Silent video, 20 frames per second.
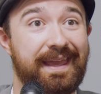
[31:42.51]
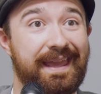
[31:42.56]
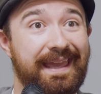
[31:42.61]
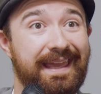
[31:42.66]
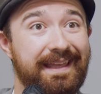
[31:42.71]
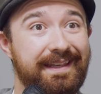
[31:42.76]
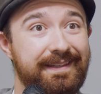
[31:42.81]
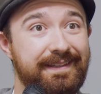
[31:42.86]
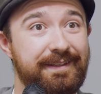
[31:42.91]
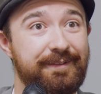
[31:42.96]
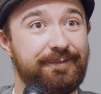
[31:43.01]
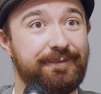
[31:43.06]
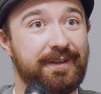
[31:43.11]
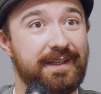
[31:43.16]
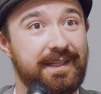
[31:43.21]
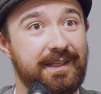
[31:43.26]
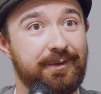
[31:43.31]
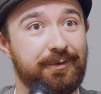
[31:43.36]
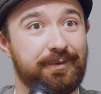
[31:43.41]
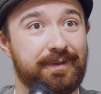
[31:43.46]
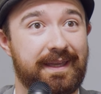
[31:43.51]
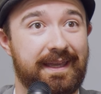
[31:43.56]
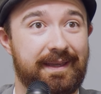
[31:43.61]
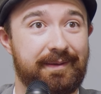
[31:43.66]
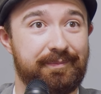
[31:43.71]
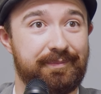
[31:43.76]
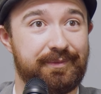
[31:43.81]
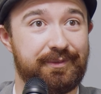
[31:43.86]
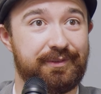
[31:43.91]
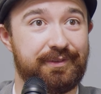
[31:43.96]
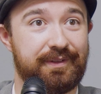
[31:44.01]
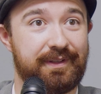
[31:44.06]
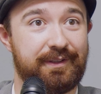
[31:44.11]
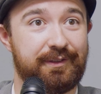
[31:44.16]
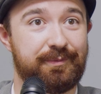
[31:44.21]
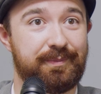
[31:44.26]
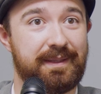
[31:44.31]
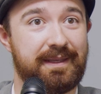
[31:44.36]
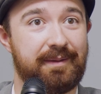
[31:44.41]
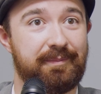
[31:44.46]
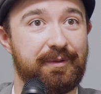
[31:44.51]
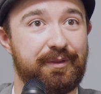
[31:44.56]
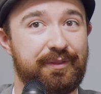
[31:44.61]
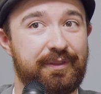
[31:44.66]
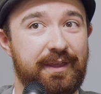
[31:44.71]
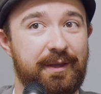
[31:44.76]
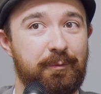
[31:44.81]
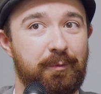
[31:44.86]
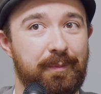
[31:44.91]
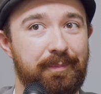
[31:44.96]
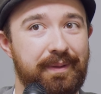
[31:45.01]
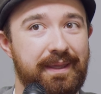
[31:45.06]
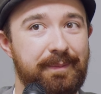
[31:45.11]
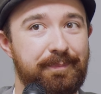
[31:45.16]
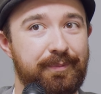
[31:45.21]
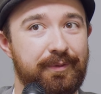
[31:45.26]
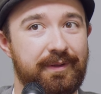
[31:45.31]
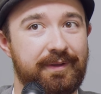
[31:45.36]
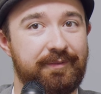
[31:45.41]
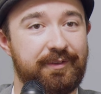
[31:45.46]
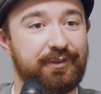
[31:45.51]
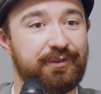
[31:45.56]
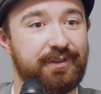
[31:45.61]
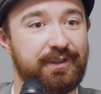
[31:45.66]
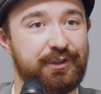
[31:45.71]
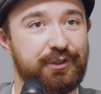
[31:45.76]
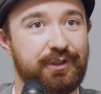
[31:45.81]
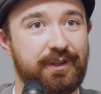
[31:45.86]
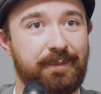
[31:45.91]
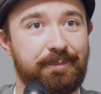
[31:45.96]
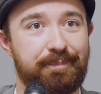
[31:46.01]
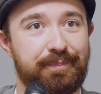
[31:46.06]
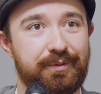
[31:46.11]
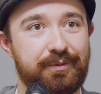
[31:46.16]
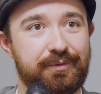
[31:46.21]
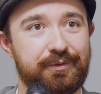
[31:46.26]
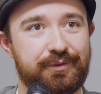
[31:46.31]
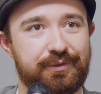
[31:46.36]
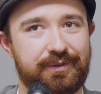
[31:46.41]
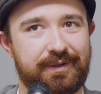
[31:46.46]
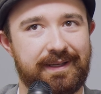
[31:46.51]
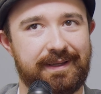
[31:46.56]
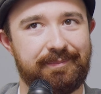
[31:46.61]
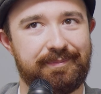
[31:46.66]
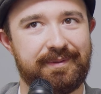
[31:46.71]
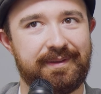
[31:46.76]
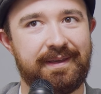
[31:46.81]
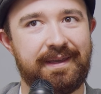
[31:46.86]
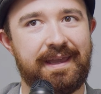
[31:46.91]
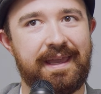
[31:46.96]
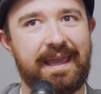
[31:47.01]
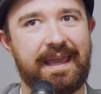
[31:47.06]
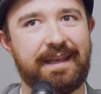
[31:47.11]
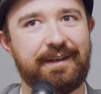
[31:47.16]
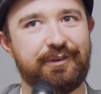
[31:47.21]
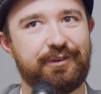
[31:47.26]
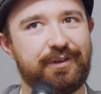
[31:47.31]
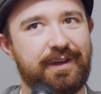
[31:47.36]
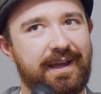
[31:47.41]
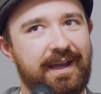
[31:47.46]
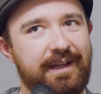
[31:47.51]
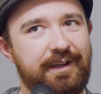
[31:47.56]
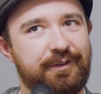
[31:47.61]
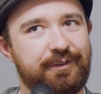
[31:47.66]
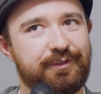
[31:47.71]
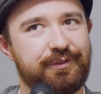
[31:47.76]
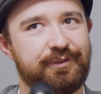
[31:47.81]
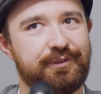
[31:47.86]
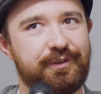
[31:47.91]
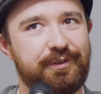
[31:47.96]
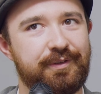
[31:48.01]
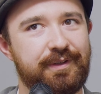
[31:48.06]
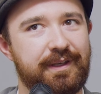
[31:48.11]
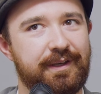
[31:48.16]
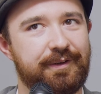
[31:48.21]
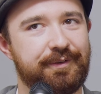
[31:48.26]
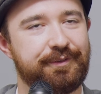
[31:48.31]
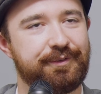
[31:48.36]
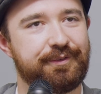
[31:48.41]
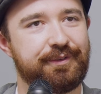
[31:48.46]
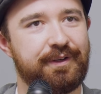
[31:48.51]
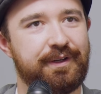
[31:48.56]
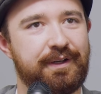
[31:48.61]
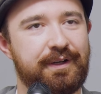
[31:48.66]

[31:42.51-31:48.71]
indie video games has become a thing where people have essentially bootstrapped entire studios